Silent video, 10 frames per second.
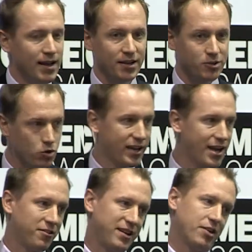And two are
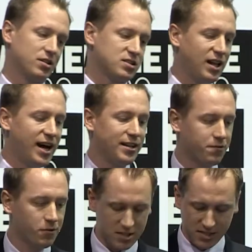given here on the slide. The
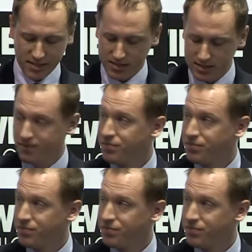first is